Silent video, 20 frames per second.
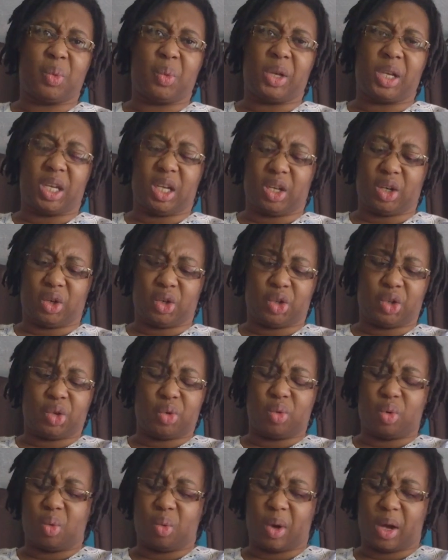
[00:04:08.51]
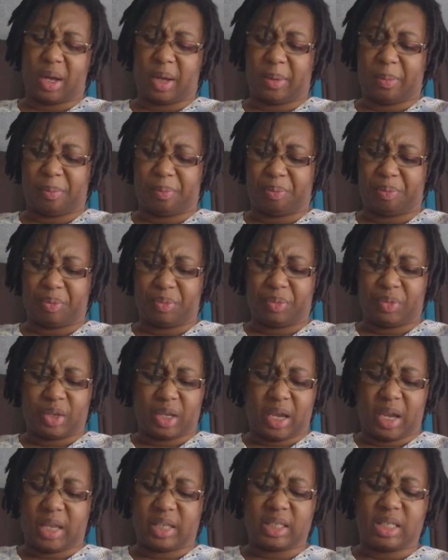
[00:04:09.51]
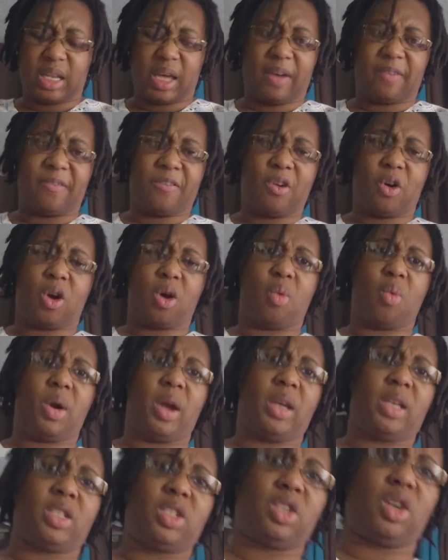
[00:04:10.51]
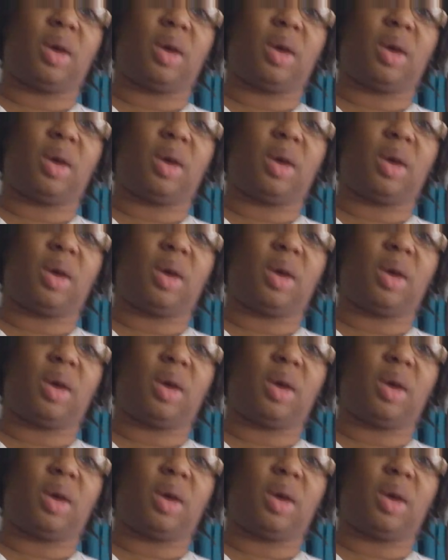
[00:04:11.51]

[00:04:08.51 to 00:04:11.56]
weekend or 2 away. That's not far away, so